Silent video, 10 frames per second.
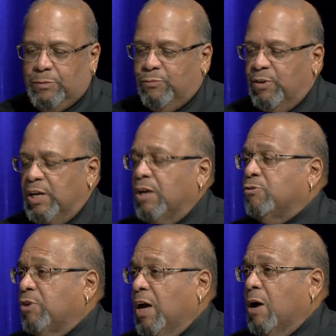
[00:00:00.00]

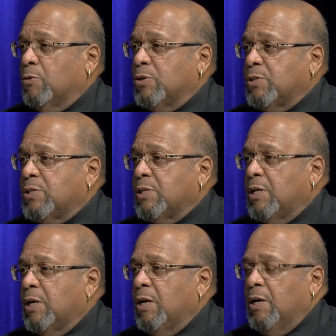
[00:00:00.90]
300 hours.
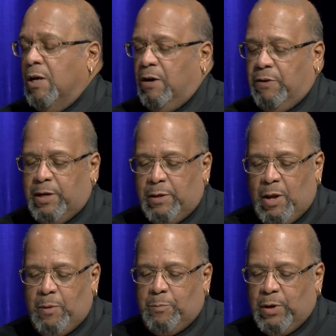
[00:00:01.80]
Mm-hmm. All right.
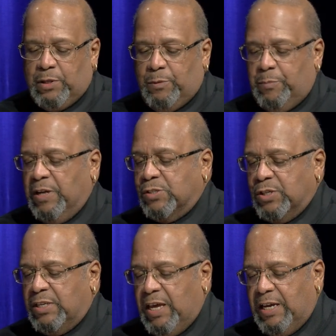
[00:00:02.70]
But the best
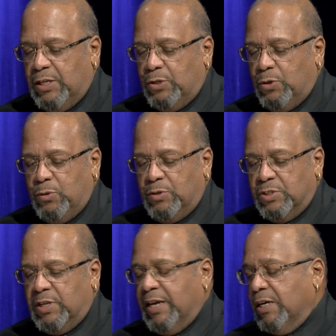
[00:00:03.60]
thing they can do
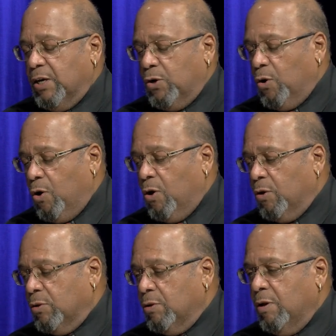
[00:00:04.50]
is they can
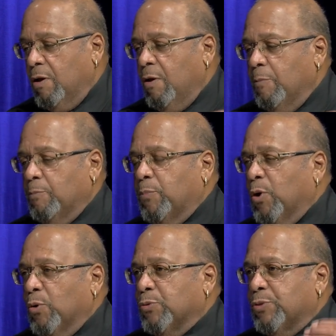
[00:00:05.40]
call
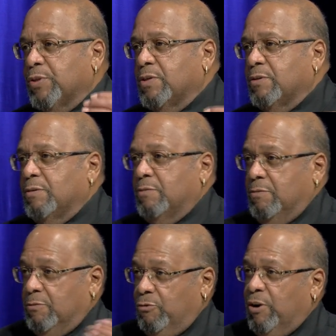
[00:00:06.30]
both
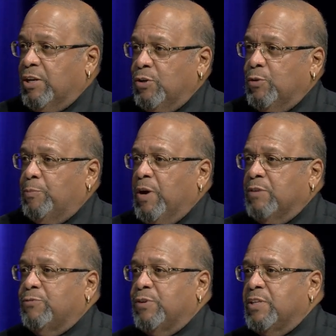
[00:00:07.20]
Greater New
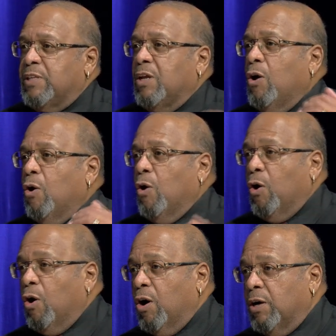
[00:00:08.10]
Bedford
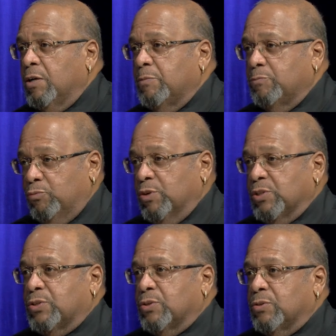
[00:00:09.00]
or
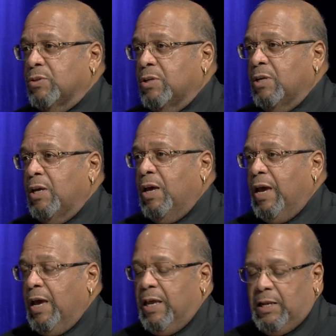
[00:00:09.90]
Bristol right.
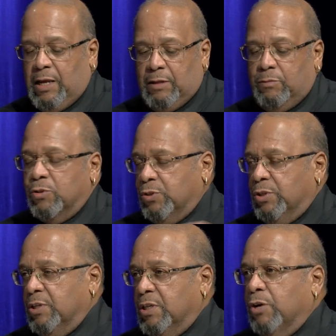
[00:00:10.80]
and uh, to
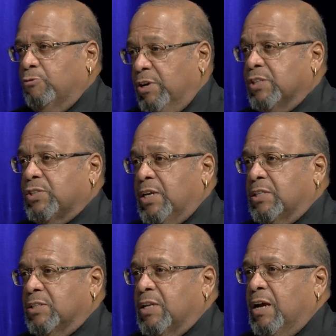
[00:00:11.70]
the career
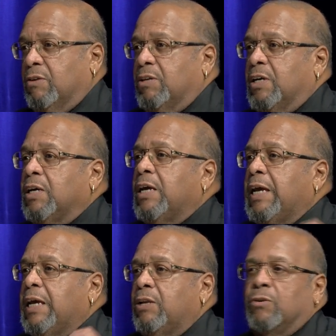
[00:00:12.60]
centers down there.
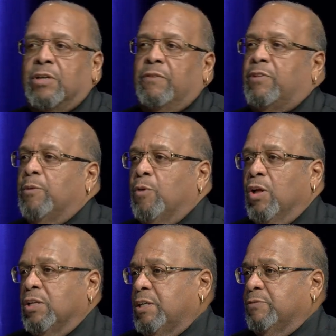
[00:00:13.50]
Okay. And they'll give them
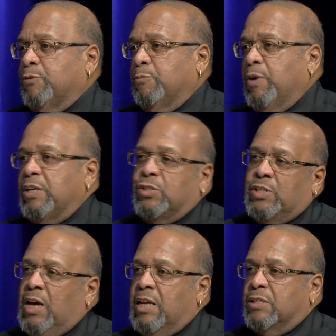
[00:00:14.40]
all the information
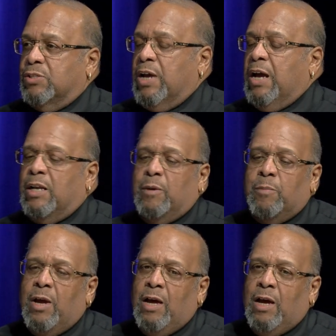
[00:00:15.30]
how to sign up.
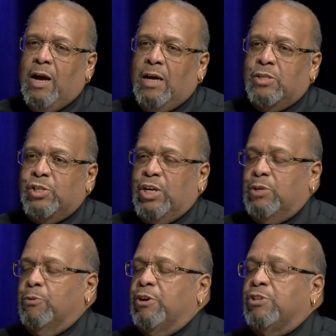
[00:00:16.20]
Uh,
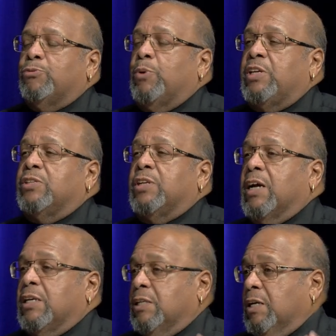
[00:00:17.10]
January
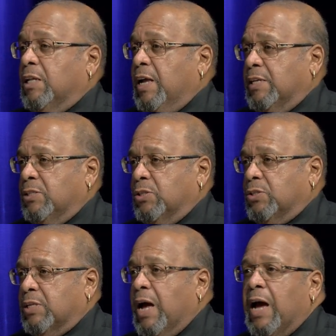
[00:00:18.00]
22nd, the classes
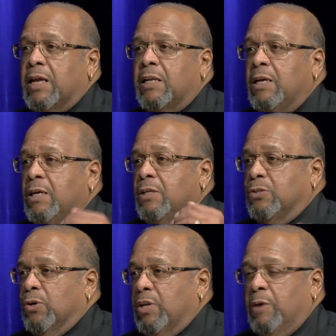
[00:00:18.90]
start. Mm -hmm.
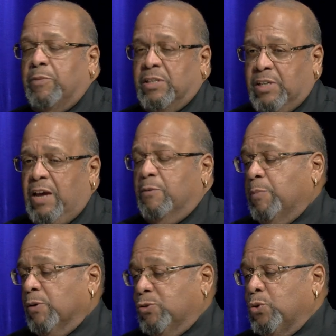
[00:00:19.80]
So that means they have
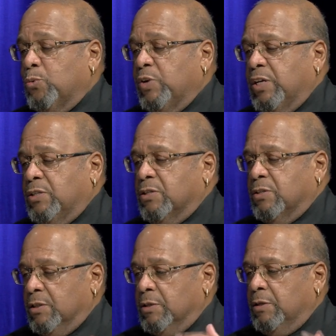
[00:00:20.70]
about two weeks to